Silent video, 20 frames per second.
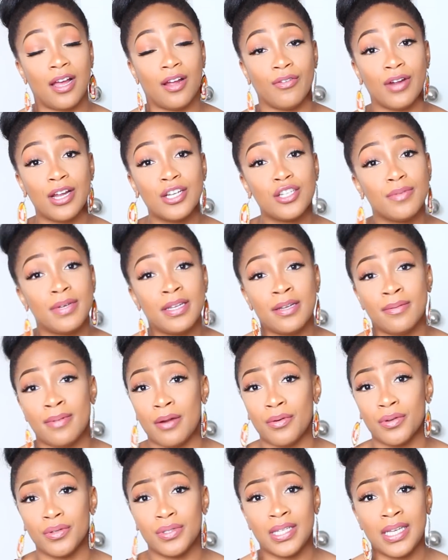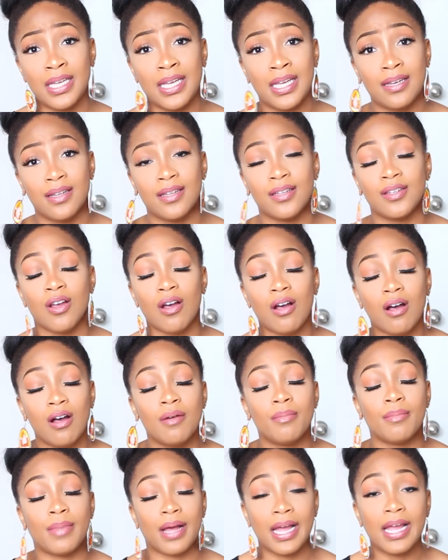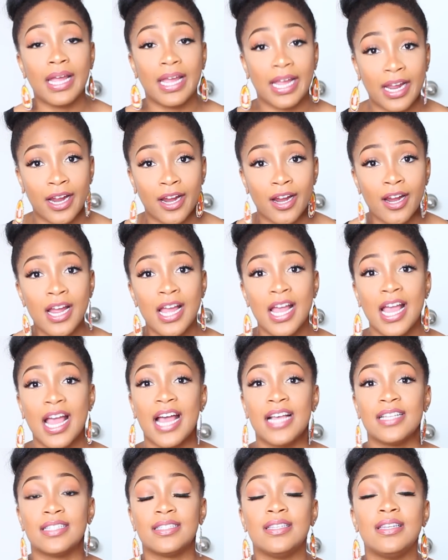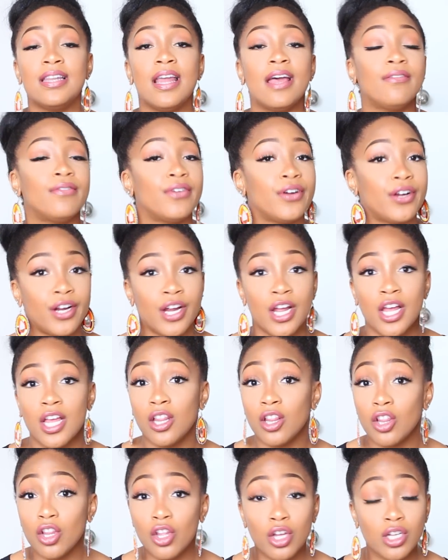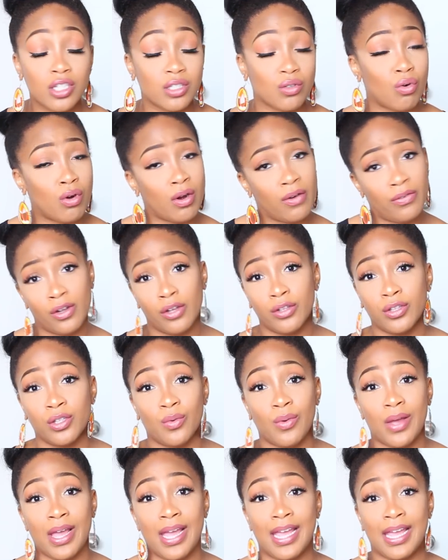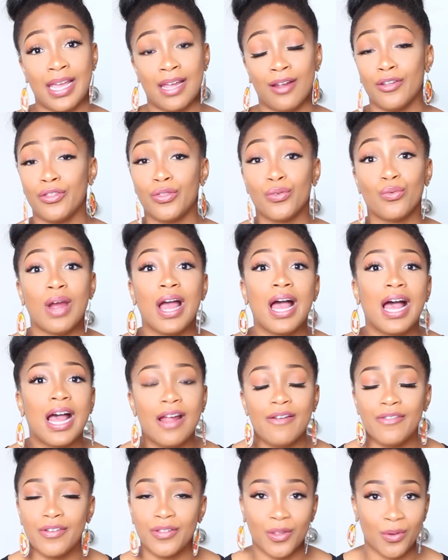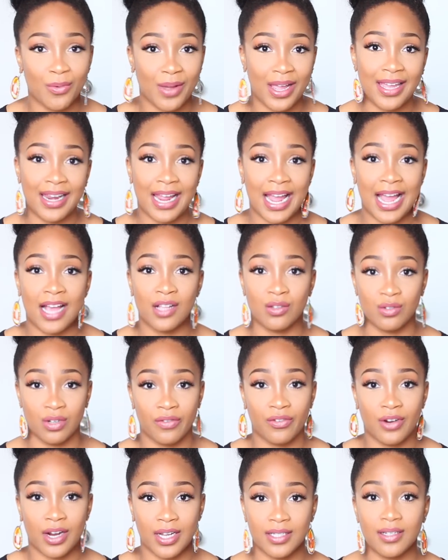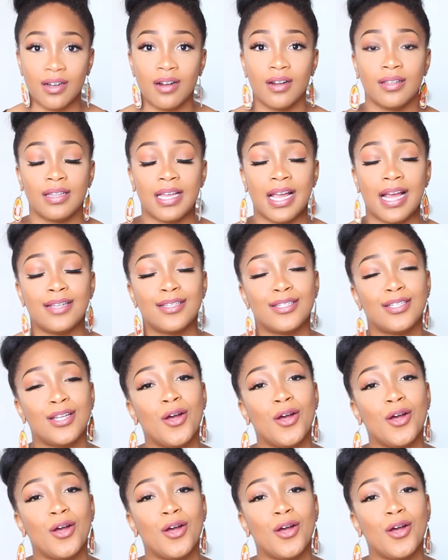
regimen and my routine, and y'all, my hair has never looked or felt the way, or thrived the way it has whenever I started that.